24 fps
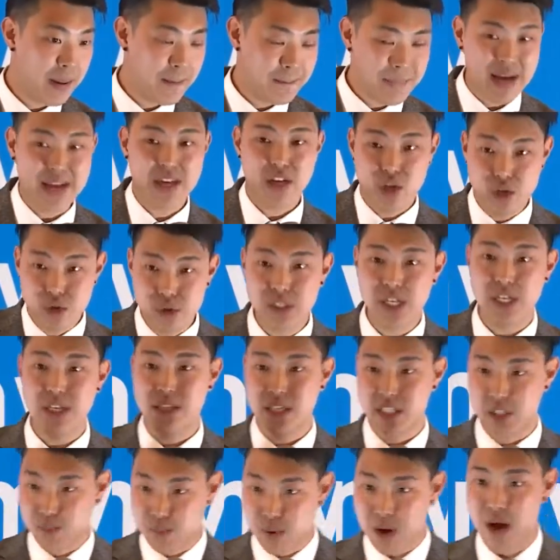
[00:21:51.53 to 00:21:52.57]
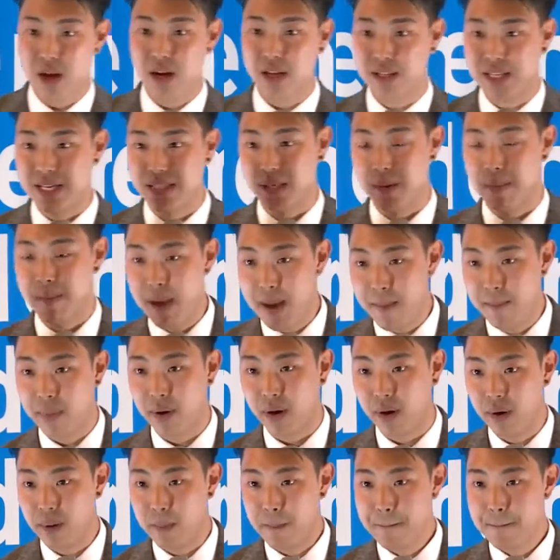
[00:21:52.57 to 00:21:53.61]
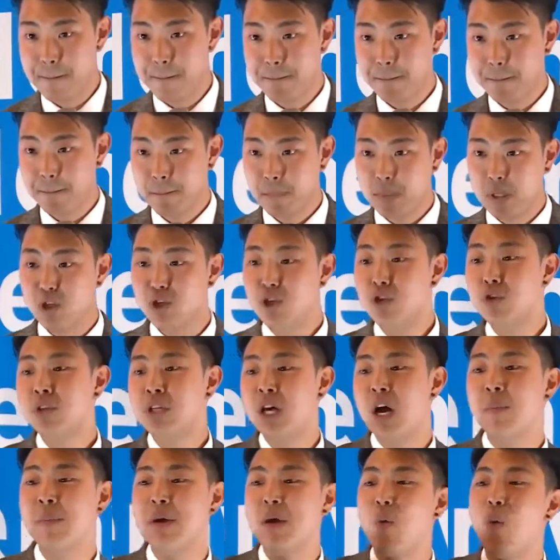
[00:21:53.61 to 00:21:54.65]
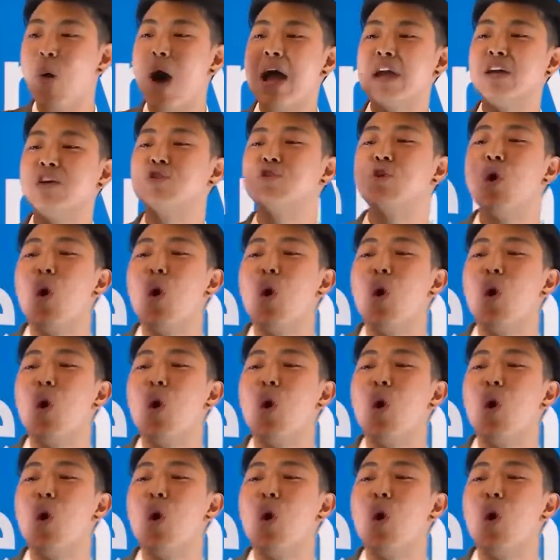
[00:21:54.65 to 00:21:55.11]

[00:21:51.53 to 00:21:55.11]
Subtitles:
by using this product as a member, you tell me why you